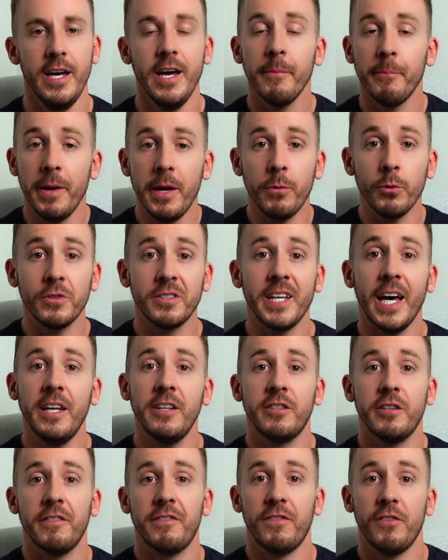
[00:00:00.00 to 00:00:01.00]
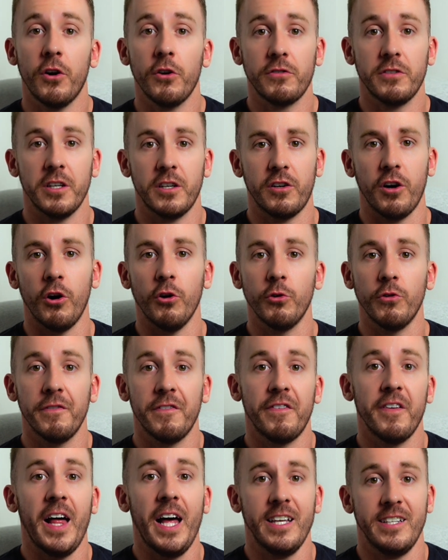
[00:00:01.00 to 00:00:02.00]
People tend to flock to gold
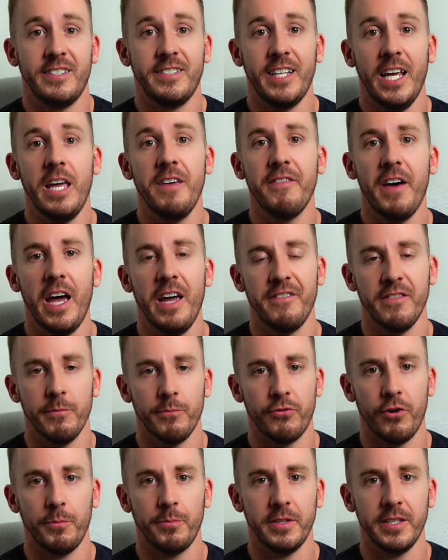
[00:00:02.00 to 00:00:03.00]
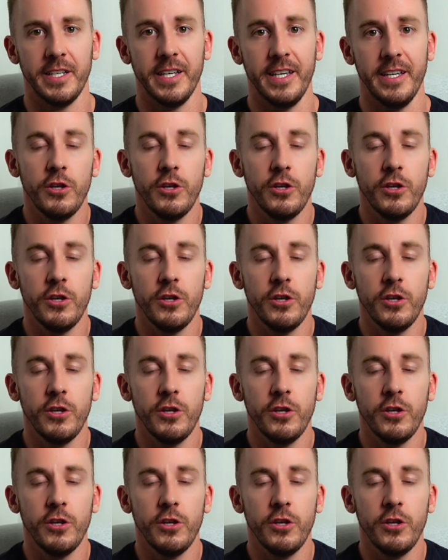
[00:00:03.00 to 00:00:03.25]
for that safe haven property.